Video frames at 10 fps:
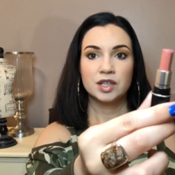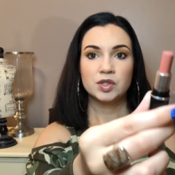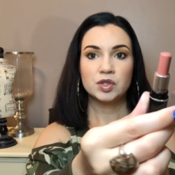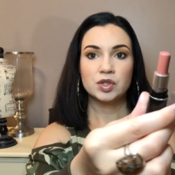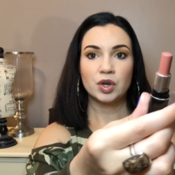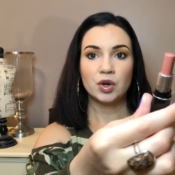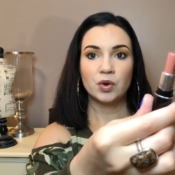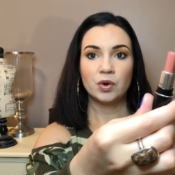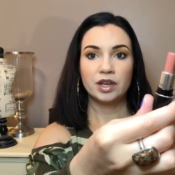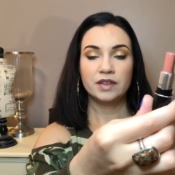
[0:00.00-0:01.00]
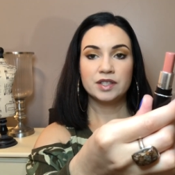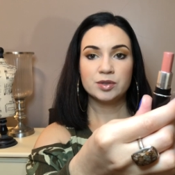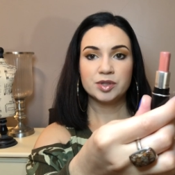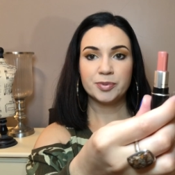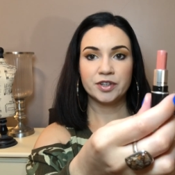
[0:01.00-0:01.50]
So
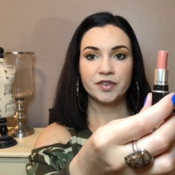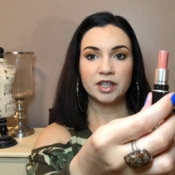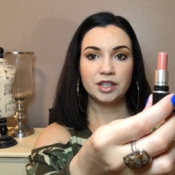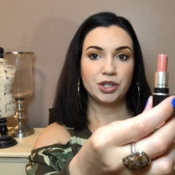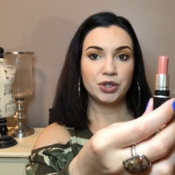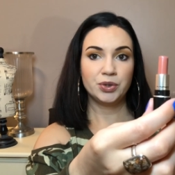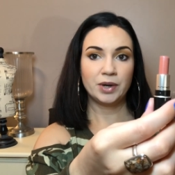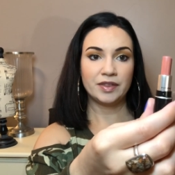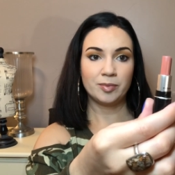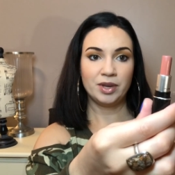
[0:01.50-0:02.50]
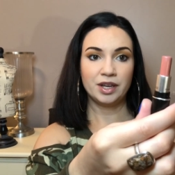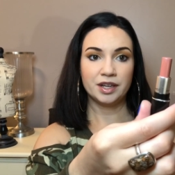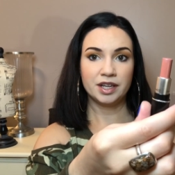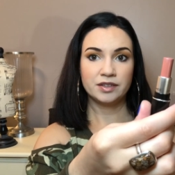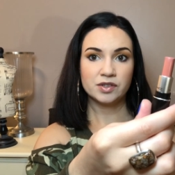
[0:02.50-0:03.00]
this was perfectly new at the
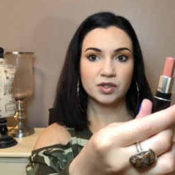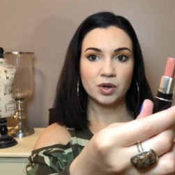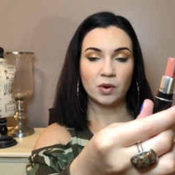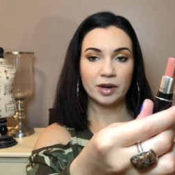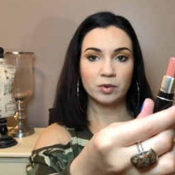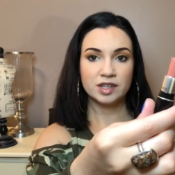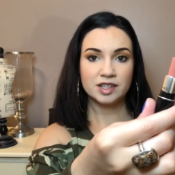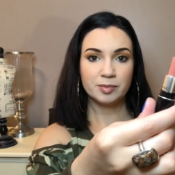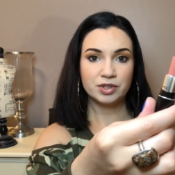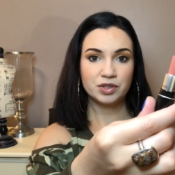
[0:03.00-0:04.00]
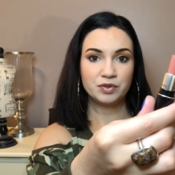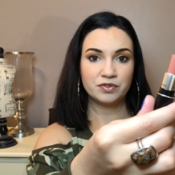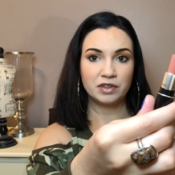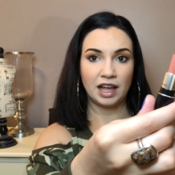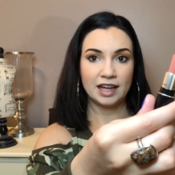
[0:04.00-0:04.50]
beginning, so I was able to
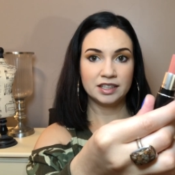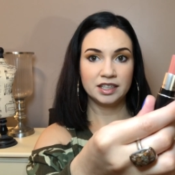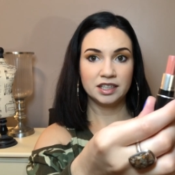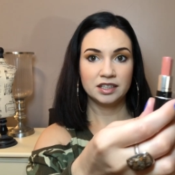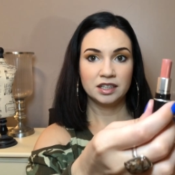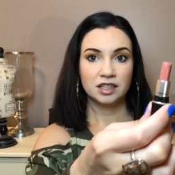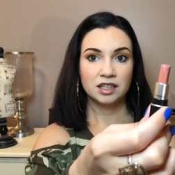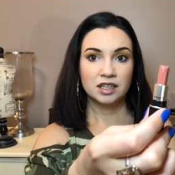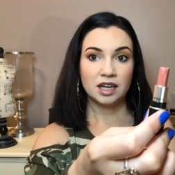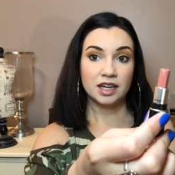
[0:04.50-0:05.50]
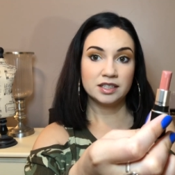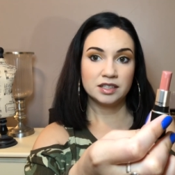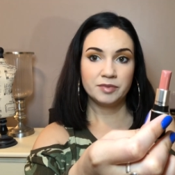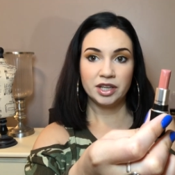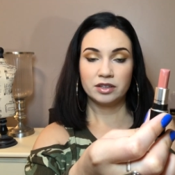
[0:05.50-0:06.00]
flatten it. I
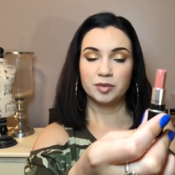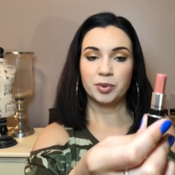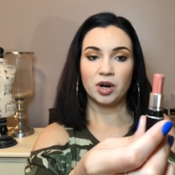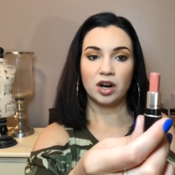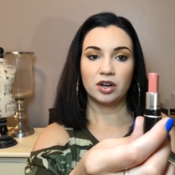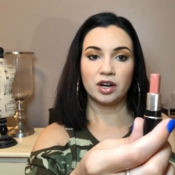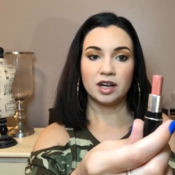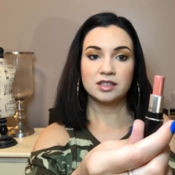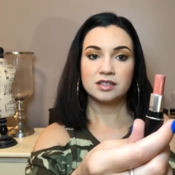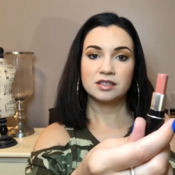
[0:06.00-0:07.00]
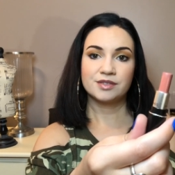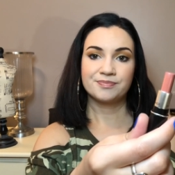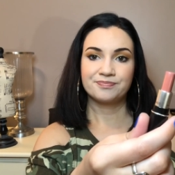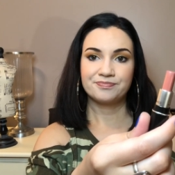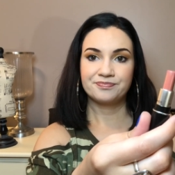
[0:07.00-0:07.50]
did make good
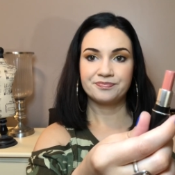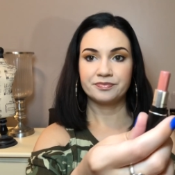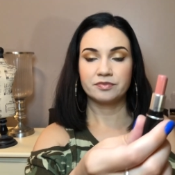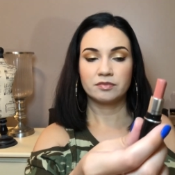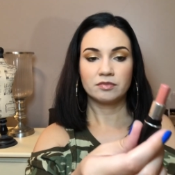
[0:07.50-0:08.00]
progress. Mm,